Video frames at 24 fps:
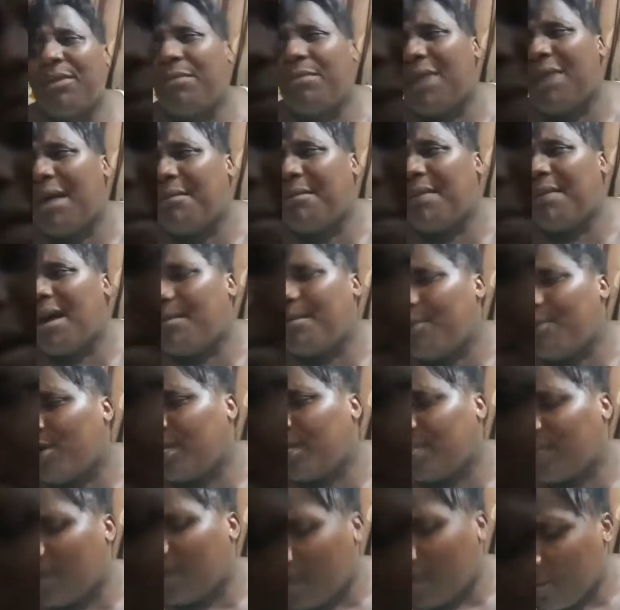give me my
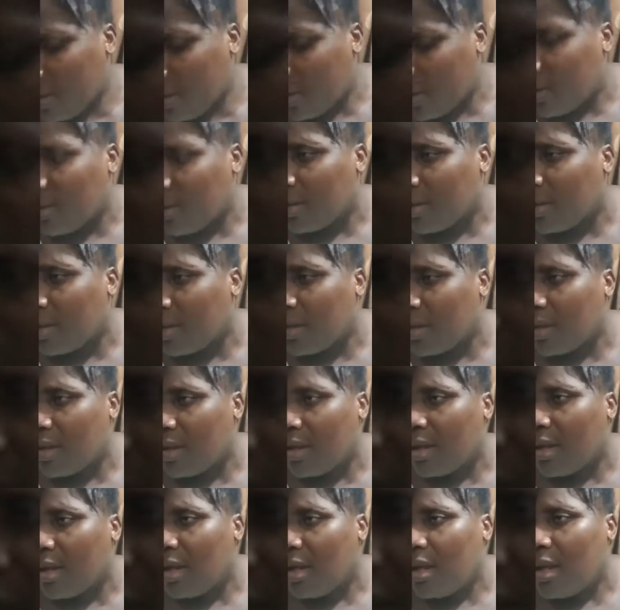money, no?
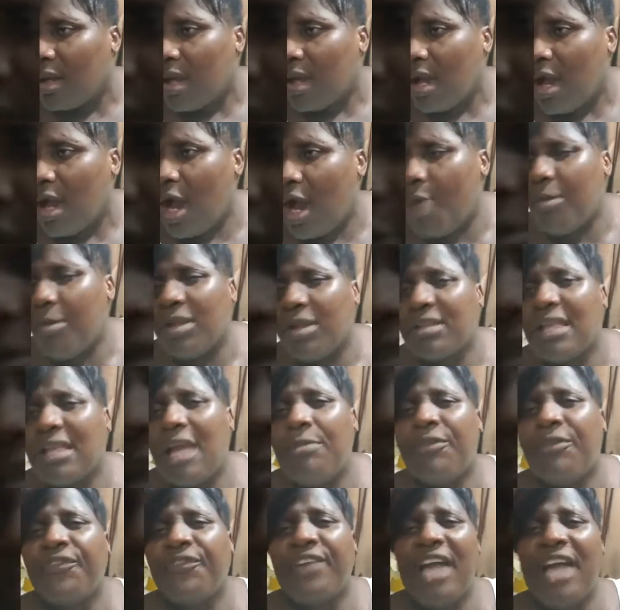How much
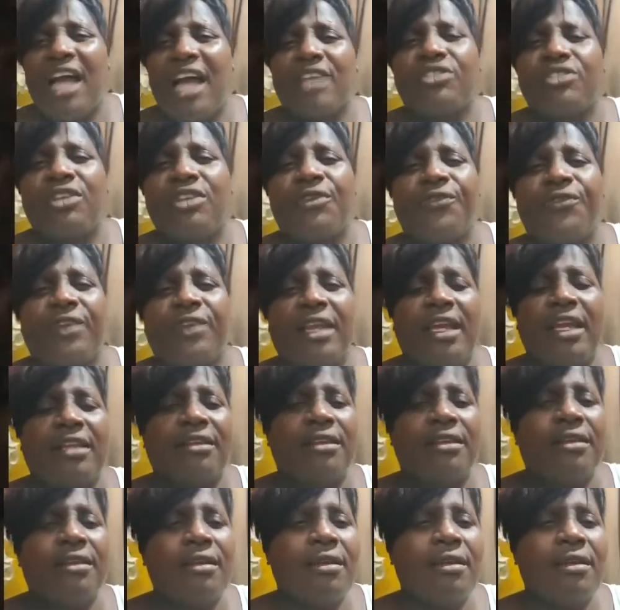time if you ask your feet?